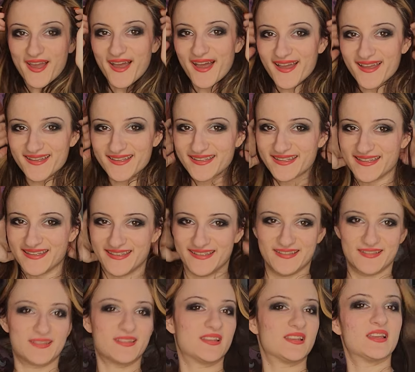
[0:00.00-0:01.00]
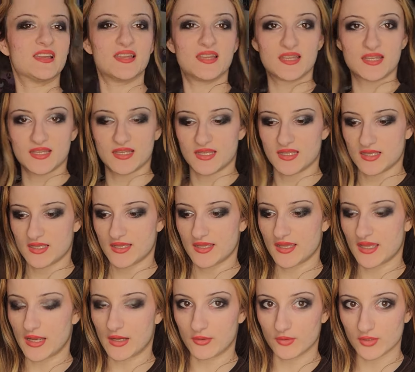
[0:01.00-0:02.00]
Hi!
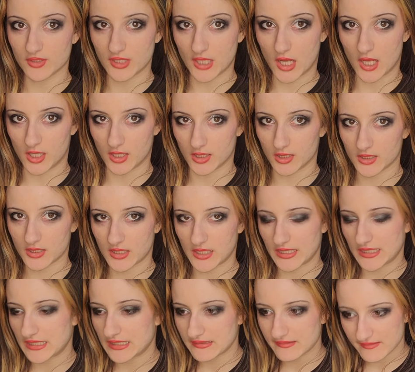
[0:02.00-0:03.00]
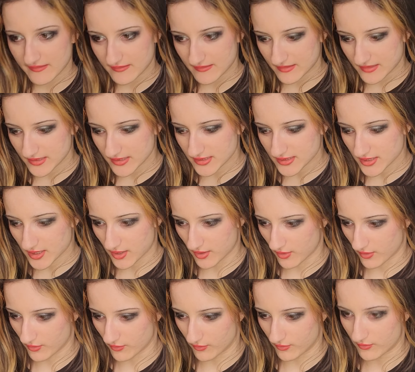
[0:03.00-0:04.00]
How are y'all? I didn't see
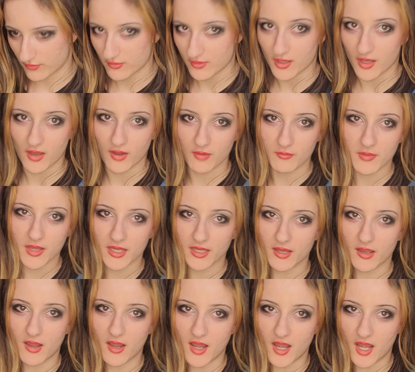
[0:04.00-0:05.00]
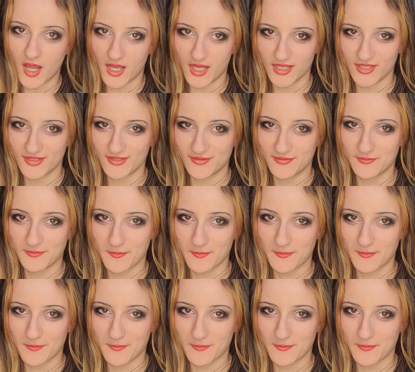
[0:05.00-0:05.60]
you. Oh my god.